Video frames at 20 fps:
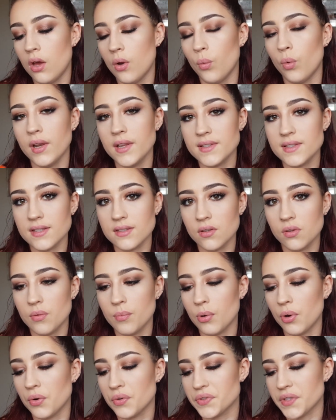What it says on the
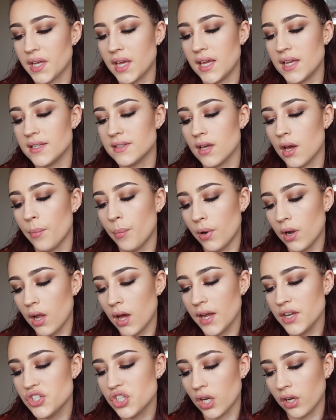box is
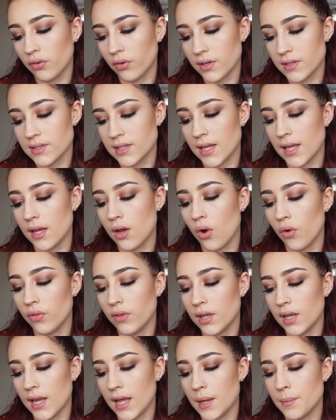apply generously on
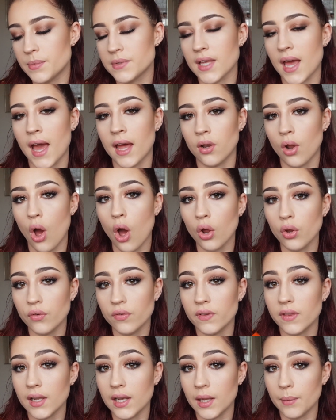the lips and
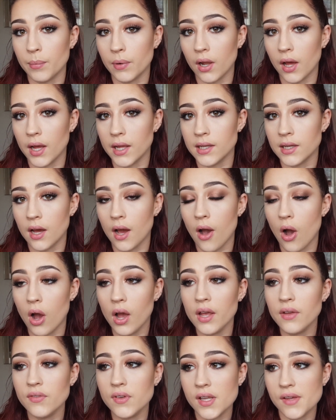over the lip line.
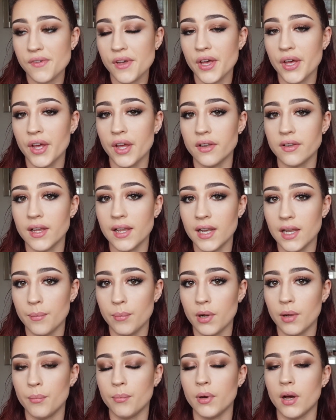I've never heard a
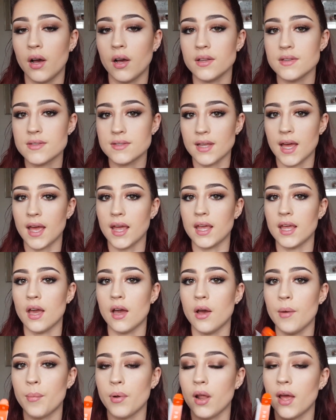lip plumper say
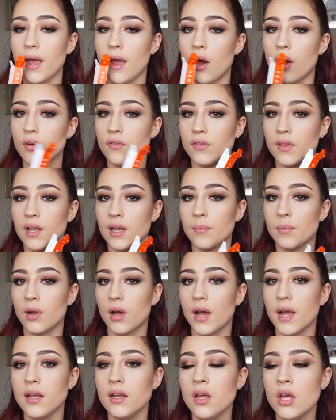apply over the lip
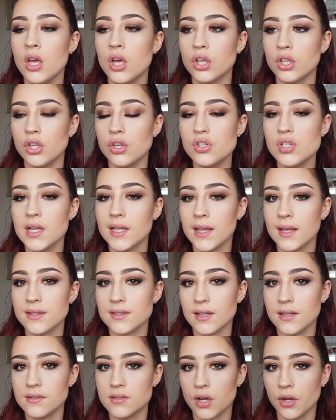line. Usually they
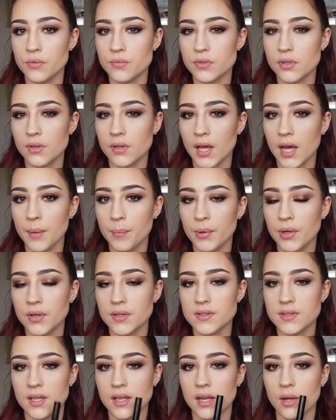say don't do that
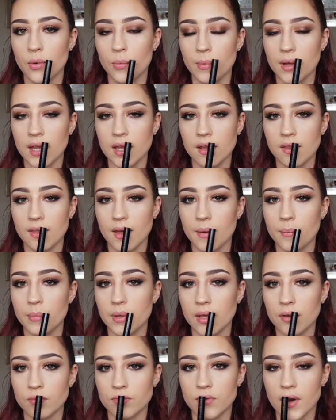because then it will make that
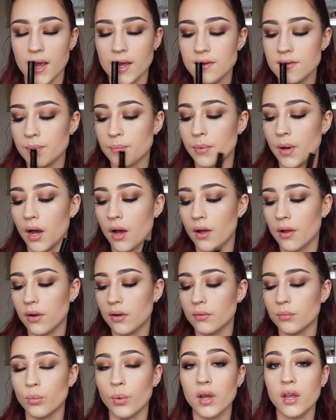bit red, but
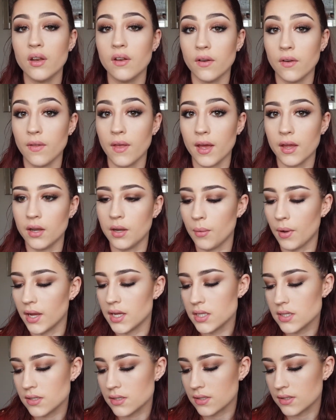we're going to do that
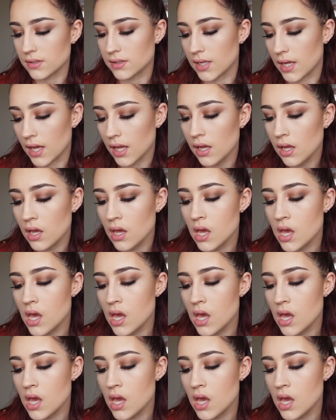anyway just to see.